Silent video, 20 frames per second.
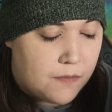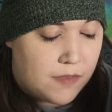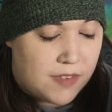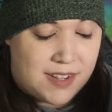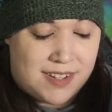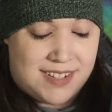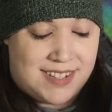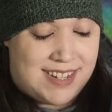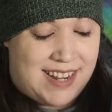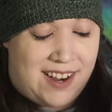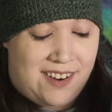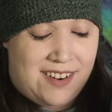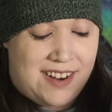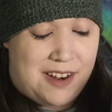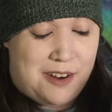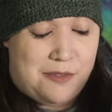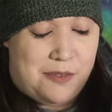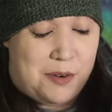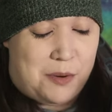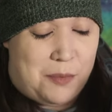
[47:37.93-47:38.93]
Scared
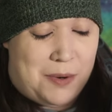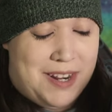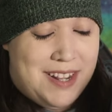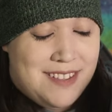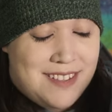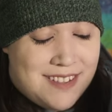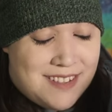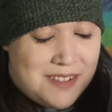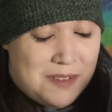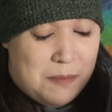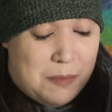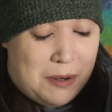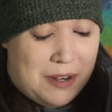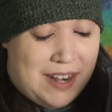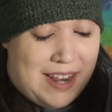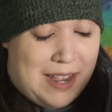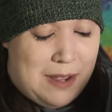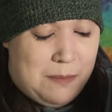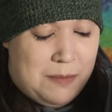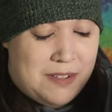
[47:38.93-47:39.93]
out of her wits,
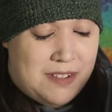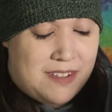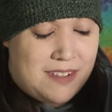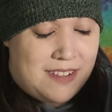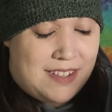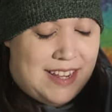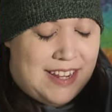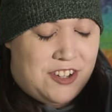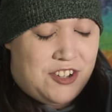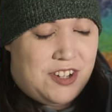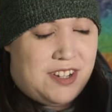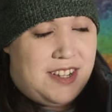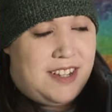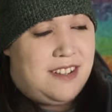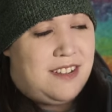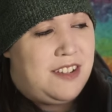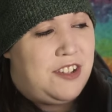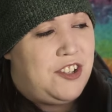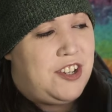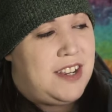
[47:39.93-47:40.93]
perhaps? Lan
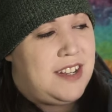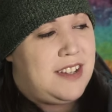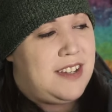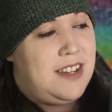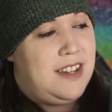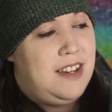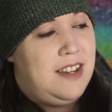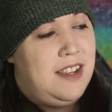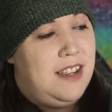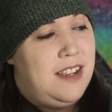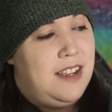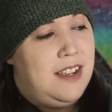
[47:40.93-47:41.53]
Jingyi suggested.